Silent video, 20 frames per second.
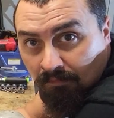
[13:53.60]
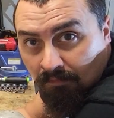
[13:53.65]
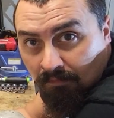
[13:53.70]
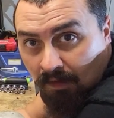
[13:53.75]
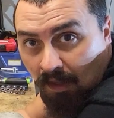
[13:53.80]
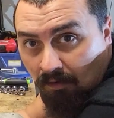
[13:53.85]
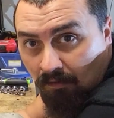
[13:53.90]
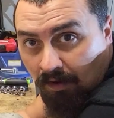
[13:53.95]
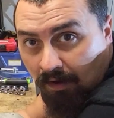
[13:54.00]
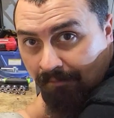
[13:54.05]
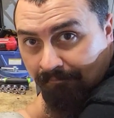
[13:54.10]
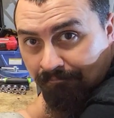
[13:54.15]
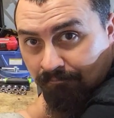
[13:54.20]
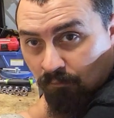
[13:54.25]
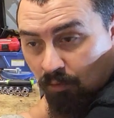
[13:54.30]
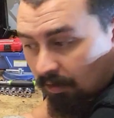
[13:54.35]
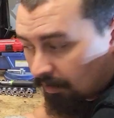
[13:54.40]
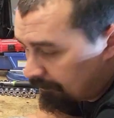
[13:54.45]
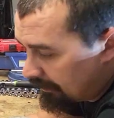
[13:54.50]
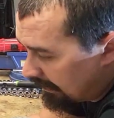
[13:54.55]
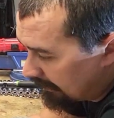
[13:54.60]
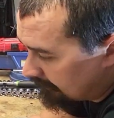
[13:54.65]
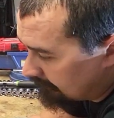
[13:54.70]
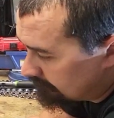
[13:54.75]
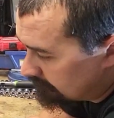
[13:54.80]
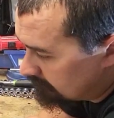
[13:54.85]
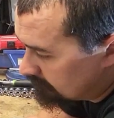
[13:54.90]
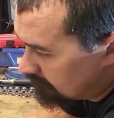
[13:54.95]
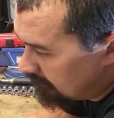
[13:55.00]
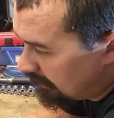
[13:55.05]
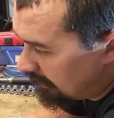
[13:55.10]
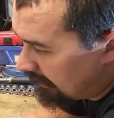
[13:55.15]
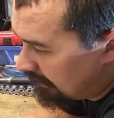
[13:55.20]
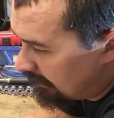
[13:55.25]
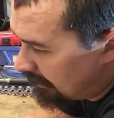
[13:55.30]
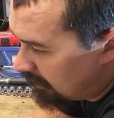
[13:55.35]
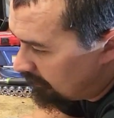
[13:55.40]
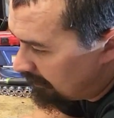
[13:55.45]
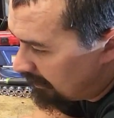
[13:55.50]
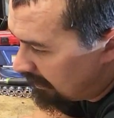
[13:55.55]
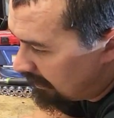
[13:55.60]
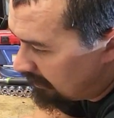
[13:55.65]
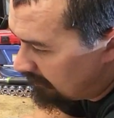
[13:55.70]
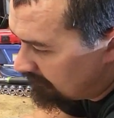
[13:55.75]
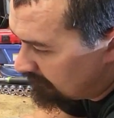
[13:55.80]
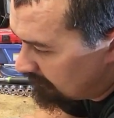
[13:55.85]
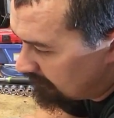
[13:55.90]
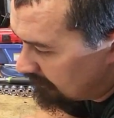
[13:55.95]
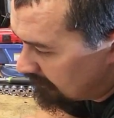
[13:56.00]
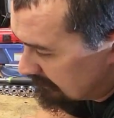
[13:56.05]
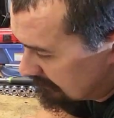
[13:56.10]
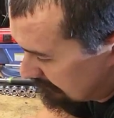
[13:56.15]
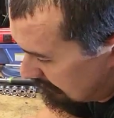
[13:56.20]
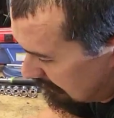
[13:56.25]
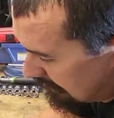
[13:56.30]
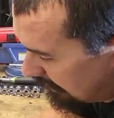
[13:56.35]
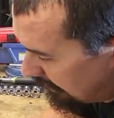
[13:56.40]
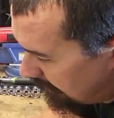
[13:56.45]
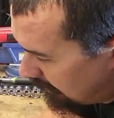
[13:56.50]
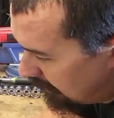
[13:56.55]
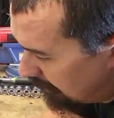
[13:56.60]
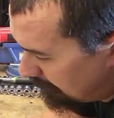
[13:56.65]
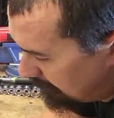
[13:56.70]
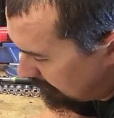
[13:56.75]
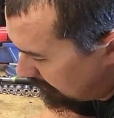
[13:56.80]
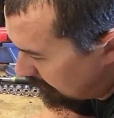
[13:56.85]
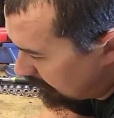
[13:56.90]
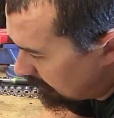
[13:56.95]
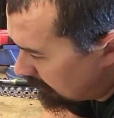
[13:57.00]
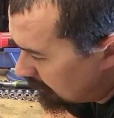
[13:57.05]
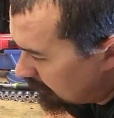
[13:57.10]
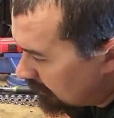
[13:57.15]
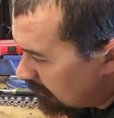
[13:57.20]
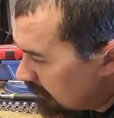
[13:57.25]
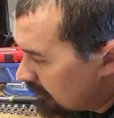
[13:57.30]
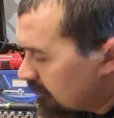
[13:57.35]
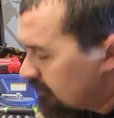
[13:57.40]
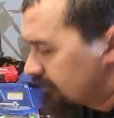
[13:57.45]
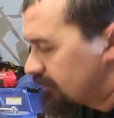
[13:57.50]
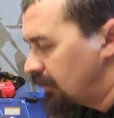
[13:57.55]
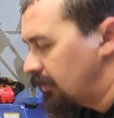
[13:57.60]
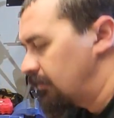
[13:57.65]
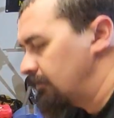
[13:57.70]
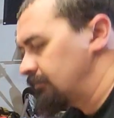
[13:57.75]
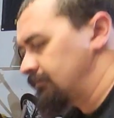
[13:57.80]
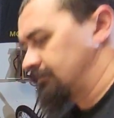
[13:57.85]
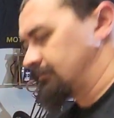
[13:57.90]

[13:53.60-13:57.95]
Okay, welcome back. And now we have this guy up here. So